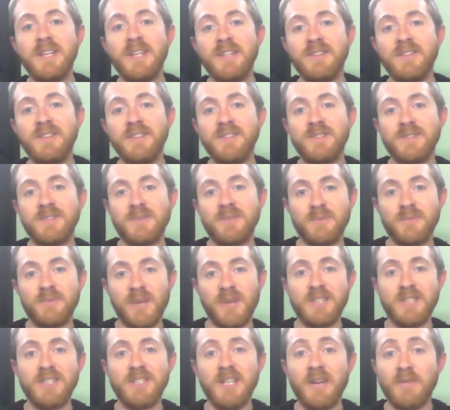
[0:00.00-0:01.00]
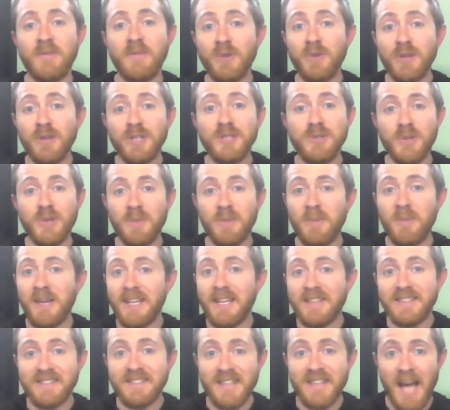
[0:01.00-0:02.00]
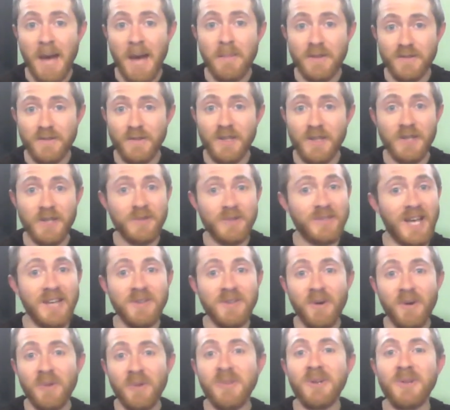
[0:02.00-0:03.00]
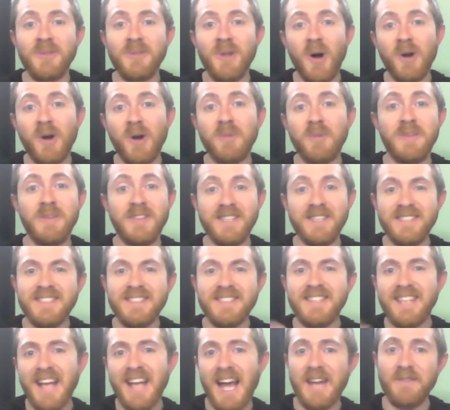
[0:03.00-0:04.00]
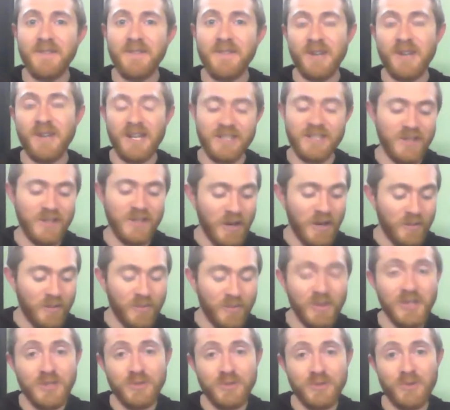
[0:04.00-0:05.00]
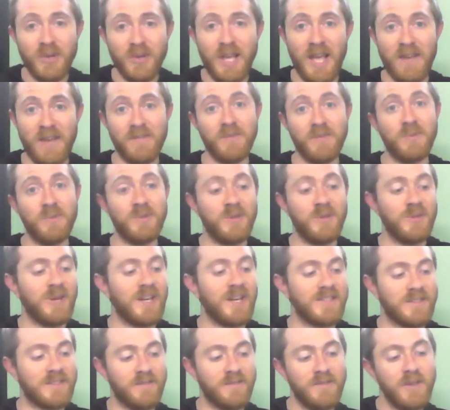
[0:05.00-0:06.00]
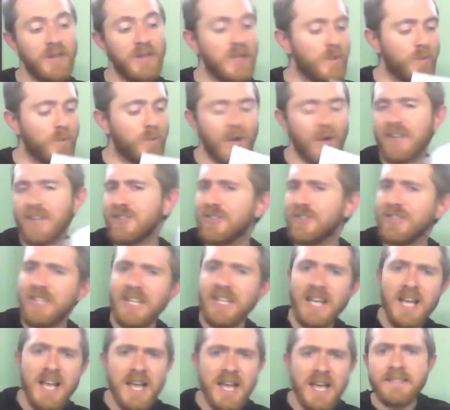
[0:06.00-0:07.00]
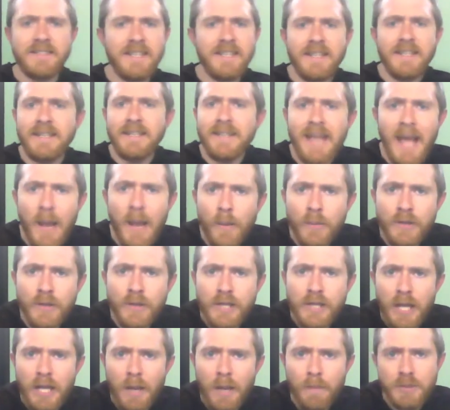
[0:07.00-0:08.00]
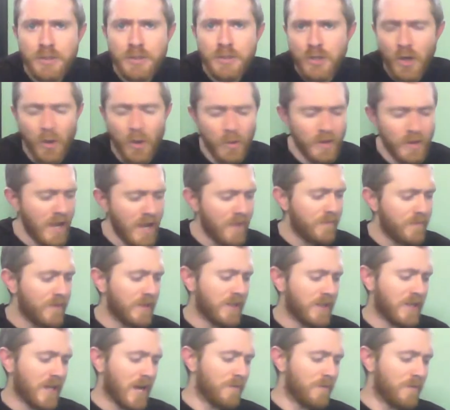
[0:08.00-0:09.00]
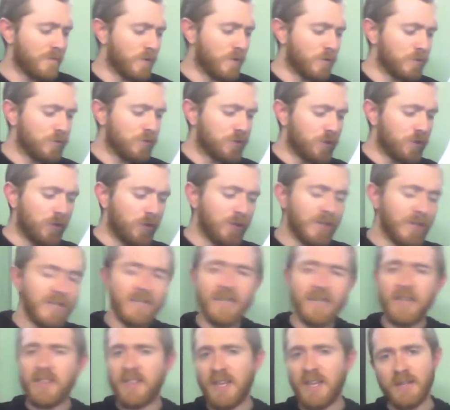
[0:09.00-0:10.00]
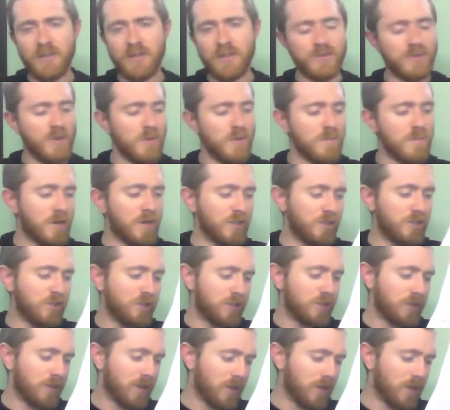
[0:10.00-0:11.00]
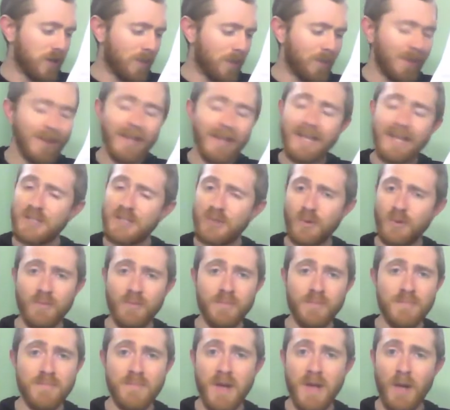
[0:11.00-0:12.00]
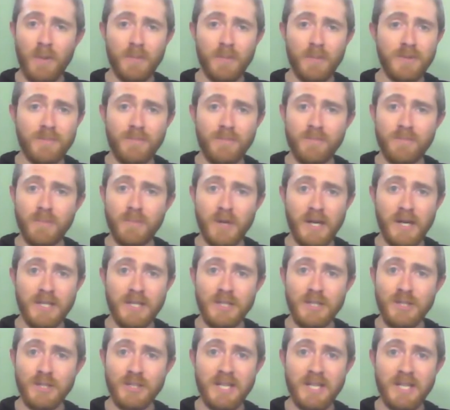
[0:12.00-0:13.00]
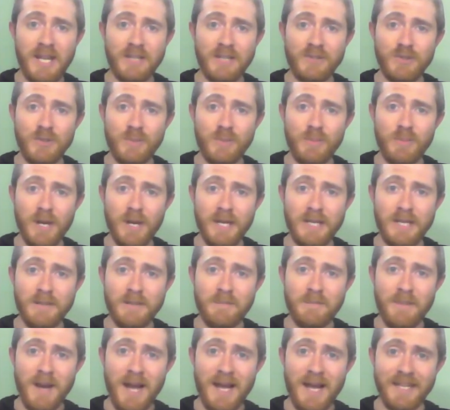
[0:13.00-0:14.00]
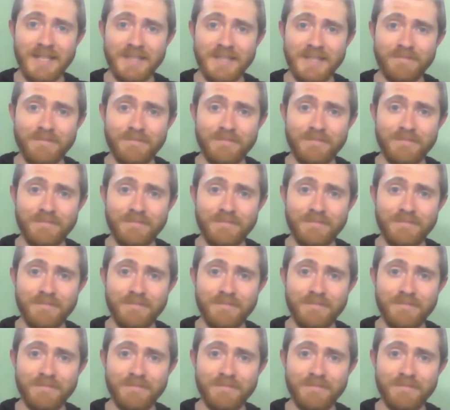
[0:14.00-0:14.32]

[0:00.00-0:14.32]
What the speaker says: in this direction. I've really enjoyed making these comments videos. I know they're long, but this is the kind of interaction that I really enjoy having with you guys. I feel like we're actually sitting down with a cup of joe and having a convo. So Linda, thank you so much. I'm glad to have helped brighten your day as you brightened mine.